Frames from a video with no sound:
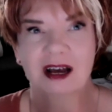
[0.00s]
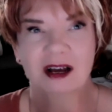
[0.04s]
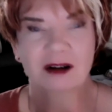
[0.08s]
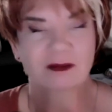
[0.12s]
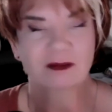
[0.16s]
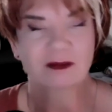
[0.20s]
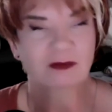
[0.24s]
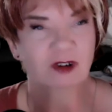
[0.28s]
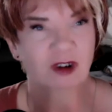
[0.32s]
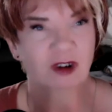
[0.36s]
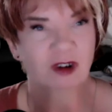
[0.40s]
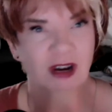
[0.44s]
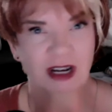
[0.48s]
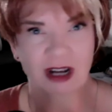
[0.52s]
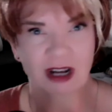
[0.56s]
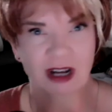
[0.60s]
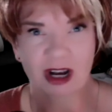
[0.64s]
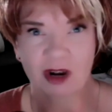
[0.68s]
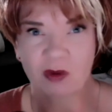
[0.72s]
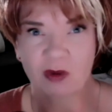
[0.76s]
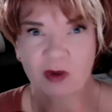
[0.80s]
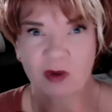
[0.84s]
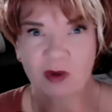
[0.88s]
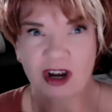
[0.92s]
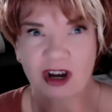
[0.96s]
great
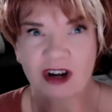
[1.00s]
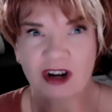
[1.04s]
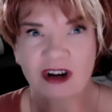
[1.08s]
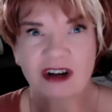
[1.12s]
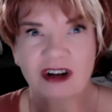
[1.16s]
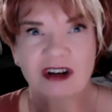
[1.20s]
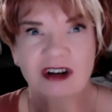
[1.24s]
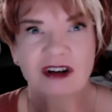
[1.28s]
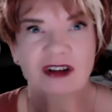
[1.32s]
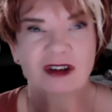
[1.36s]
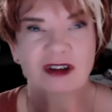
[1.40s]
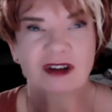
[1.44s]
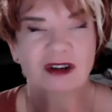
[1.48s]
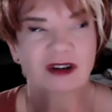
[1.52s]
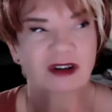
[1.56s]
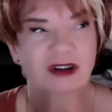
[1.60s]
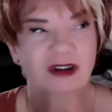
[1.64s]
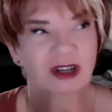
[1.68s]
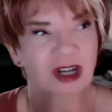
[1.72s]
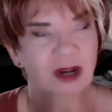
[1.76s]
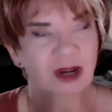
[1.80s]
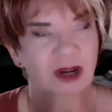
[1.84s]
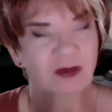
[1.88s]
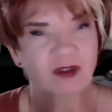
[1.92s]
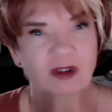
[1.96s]
hot water, you're
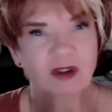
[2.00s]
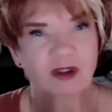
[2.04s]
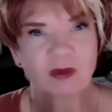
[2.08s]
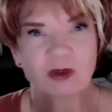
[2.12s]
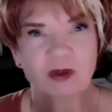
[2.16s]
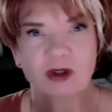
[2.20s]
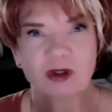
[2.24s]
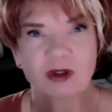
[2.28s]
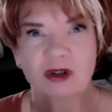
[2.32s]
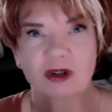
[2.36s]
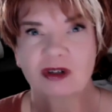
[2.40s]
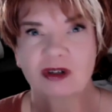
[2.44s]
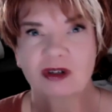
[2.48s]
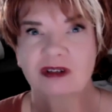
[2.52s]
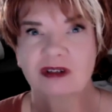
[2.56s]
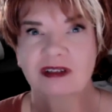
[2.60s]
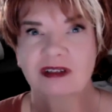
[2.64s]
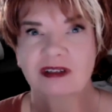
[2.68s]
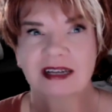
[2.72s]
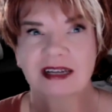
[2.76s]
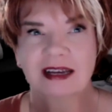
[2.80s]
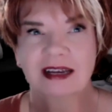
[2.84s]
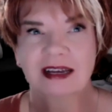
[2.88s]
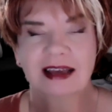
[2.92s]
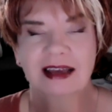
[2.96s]
comfortable,
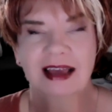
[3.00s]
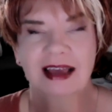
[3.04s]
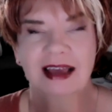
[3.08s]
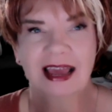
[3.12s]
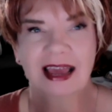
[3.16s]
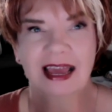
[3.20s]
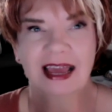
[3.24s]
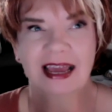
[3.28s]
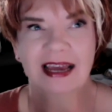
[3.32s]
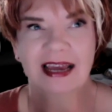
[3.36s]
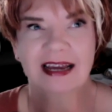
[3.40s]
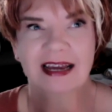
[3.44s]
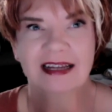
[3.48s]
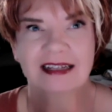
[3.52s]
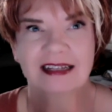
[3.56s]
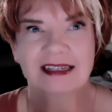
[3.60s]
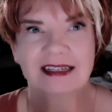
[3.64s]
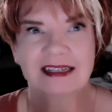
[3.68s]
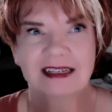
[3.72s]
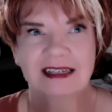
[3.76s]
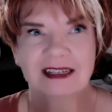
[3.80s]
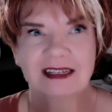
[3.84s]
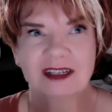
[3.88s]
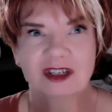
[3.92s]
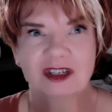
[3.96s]
and
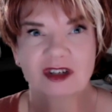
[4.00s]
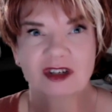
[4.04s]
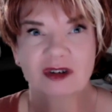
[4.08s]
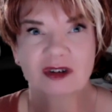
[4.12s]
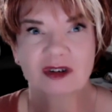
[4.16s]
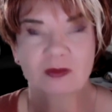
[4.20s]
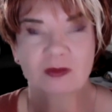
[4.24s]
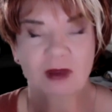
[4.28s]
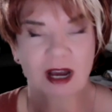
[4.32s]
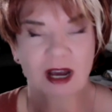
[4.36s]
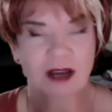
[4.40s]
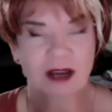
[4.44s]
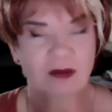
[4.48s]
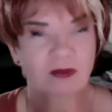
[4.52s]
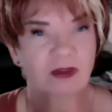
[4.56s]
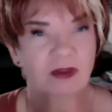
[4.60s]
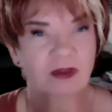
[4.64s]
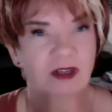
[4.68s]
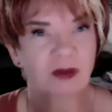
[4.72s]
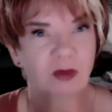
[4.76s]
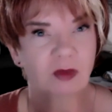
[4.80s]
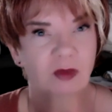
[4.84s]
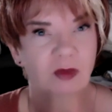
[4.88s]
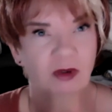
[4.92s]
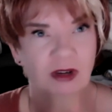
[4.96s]
you might
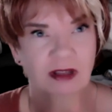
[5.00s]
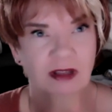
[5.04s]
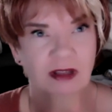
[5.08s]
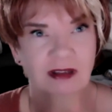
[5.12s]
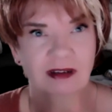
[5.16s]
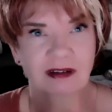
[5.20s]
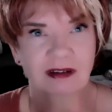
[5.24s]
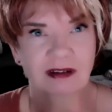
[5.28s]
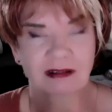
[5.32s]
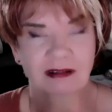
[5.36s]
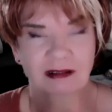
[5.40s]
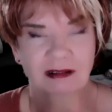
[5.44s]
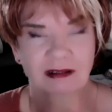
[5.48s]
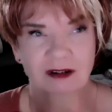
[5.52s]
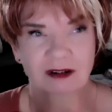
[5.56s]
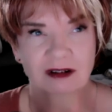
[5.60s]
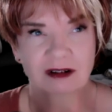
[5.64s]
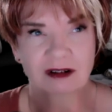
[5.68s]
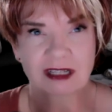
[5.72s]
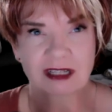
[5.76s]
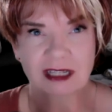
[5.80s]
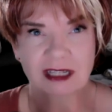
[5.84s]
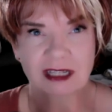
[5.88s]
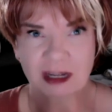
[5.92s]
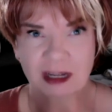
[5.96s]
be breathing a little
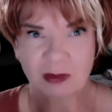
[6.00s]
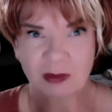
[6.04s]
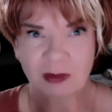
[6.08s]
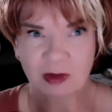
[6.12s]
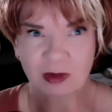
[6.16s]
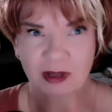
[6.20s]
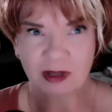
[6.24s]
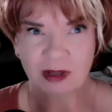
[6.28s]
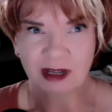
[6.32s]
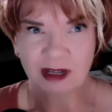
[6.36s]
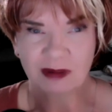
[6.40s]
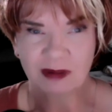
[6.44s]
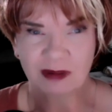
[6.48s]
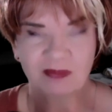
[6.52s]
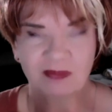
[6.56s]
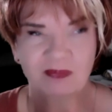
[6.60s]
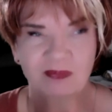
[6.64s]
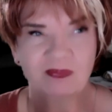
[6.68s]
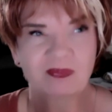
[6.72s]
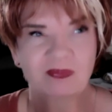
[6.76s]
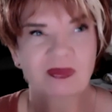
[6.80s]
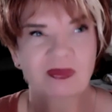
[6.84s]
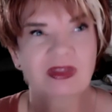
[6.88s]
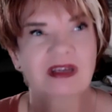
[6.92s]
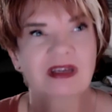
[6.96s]
deeply.
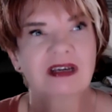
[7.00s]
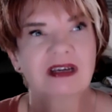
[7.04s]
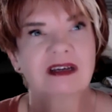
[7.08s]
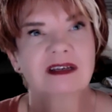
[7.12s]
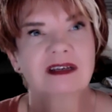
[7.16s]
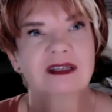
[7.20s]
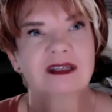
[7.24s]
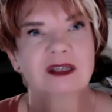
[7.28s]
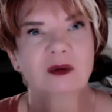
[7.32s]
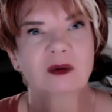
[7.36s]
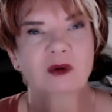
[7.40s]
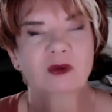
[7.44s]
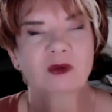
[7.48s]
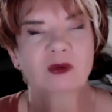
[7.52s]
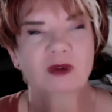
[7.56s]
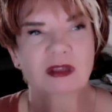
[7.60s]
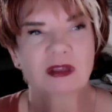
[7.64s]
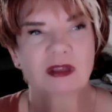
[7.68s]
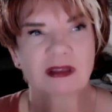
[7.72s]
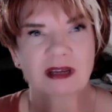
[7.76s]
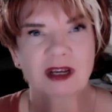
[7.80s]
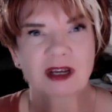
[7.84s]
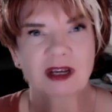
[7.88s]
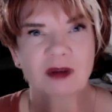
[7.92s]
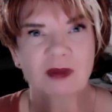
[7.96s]
So when we
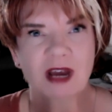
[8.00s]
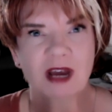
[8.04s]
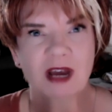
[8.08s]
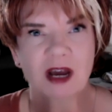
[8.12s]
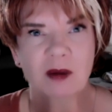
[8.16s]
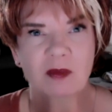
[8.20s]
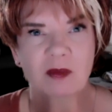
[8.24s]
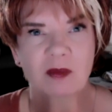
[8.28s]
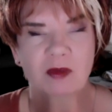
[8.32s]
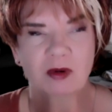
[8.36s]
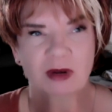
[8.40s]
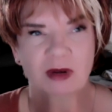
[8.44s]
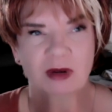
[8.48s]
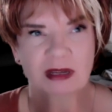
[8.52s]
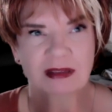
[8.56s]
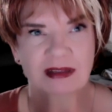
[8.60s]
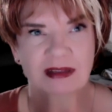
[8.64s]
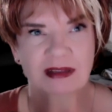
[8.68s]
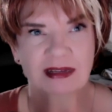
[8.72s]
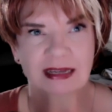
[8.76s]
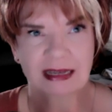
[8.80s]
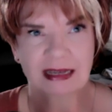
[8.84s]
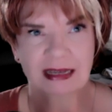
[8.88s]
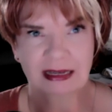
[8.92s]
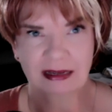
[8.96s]
think about
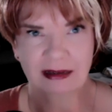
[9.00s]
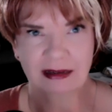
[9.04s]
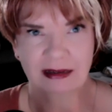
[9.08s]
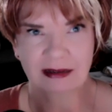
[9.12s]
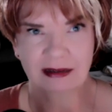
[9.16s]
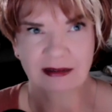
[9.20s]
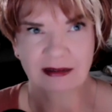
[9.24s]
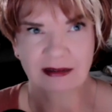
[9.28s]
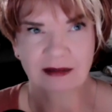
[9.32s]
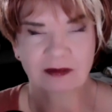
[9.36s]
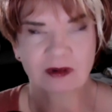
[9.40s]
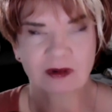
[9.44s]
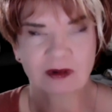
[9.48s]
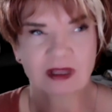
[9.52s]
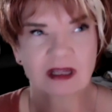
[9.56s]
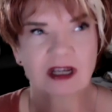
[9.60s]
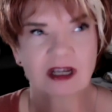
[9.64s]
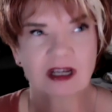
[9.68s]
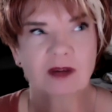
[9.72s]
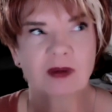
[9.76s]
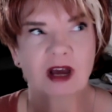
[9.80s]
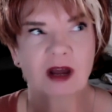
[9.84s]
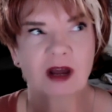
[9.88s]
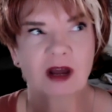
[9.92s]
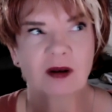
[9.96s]
breathing in, we think
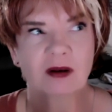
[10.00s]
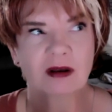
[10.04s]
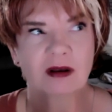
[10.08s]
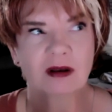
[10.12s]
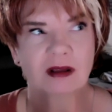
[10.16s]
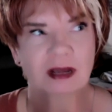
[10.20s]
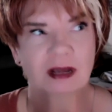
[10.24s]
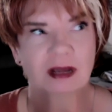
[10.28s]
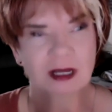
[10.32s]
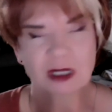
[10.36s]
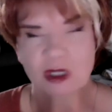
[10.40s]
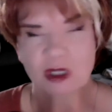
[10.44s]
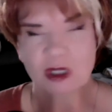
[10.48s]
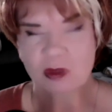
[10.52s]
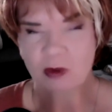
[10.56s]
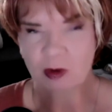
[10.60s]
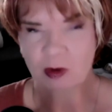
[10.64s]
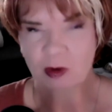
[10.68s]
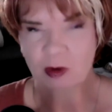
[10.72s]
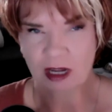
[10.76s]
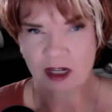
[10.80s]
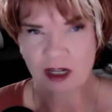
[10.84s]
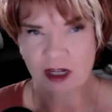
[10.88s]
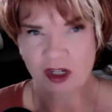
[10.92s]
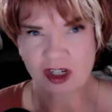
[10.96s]
about
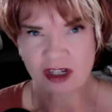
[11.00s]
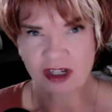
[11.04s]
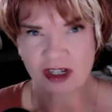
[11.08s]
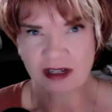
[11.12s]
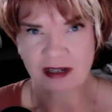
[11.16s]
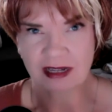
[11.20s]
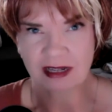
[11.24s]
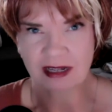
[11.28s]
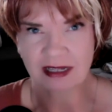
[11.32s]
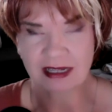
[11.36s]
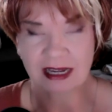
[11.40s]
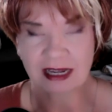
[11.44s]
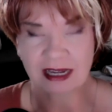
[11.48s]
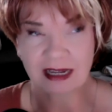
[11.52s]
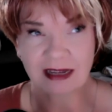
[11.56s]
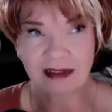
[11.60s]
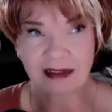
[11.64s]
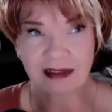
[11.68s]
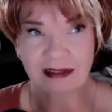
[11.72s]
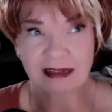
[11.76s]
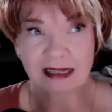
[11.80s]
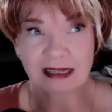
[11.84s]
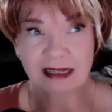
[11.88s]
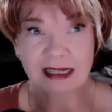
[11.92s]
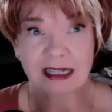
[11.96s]
inspiration and taking
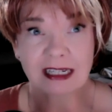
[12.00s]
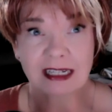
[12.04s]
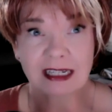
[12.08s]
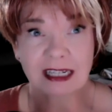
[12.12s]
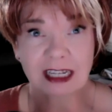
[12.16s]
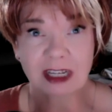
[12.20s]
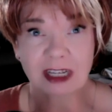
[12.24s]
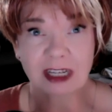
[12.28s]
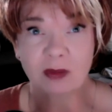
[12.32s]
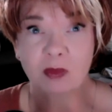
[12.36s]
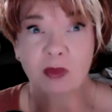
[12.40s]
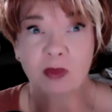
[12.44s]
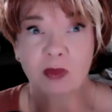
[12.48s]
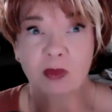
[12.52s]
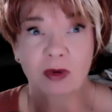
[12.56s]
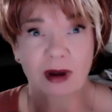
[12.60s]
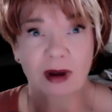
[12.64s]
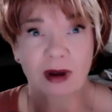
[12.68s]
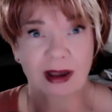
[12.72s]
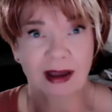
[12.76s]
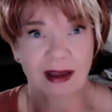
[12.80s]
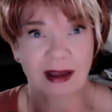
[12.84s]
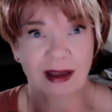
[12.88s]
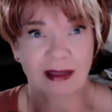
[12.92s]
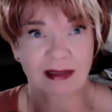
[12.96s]
this deep
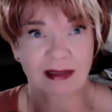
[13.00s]
breath.